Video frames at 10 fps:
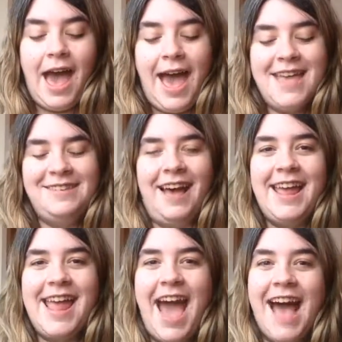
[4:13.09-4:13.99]
And
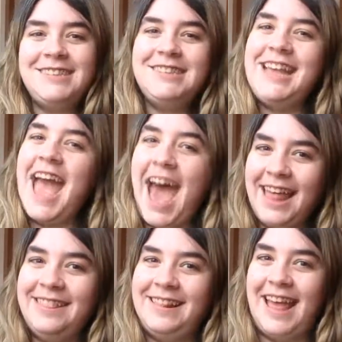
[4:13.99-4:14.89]
I actually
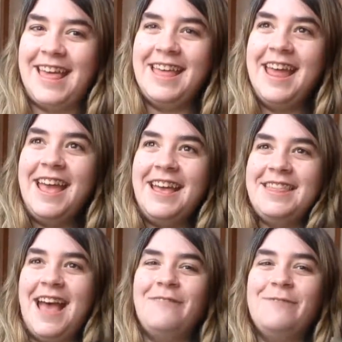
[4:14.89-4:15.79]
had
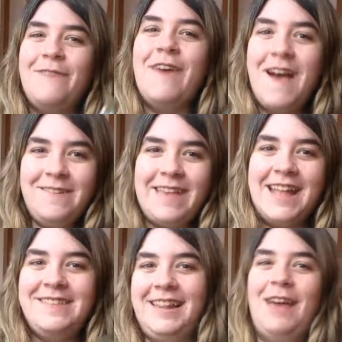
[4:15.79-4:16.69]
that for my
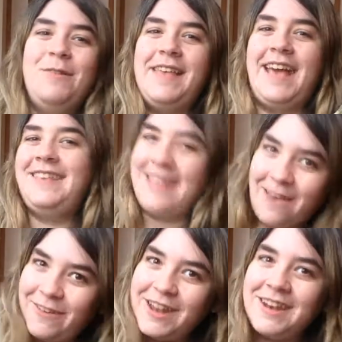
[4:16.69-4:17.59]
birthday until I was
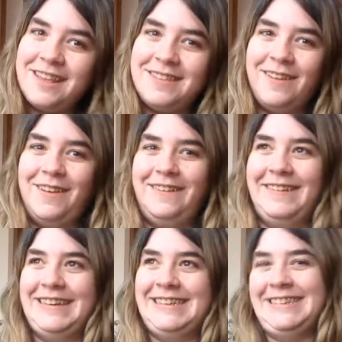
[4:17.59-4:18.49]
7.
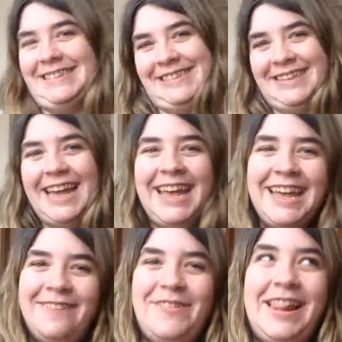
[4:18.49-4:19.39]
So
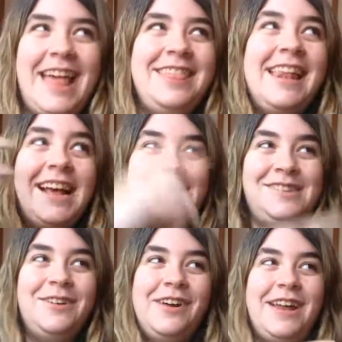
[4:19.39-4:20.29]
the
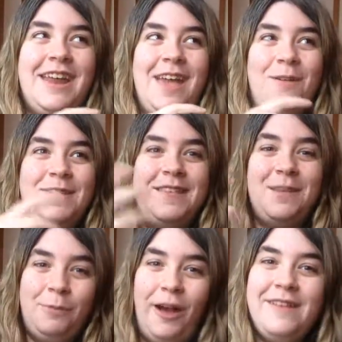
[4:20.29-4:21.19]
last one, it was a
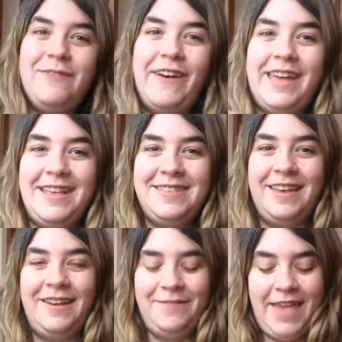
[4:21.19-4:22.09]
surprise party.
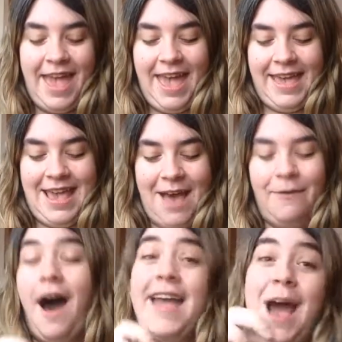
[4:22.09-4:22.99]
So yeah,
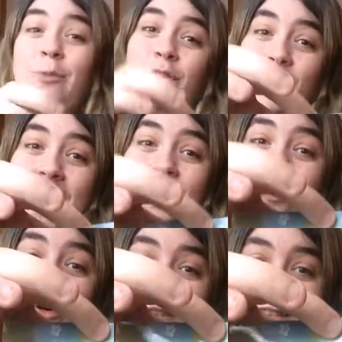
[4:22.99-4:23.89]
but I absolutely adore